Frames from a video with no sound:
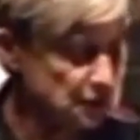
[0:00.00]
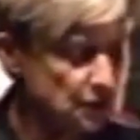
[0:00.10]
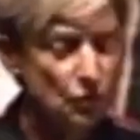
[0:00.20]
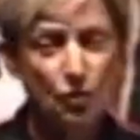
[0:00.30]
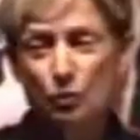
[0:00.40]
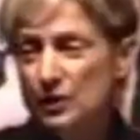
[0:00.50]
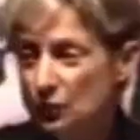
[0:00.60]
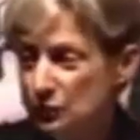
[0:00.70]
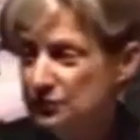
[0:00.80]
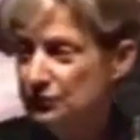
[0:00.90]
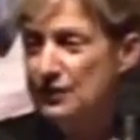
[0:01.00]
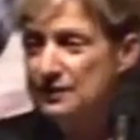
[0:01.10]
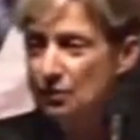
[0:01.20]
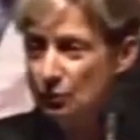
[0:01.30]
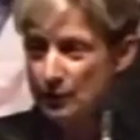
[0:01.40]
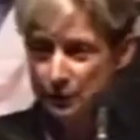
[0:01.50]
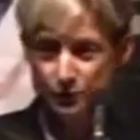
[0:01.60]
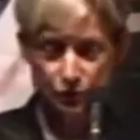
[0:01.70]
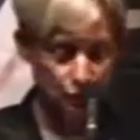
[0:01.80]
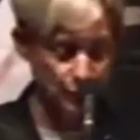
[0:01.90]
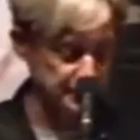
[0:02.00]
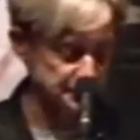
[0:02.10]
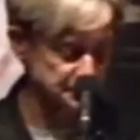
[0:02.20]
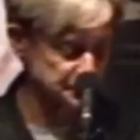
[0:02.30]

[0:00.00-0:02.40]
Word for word: or we only find our way with great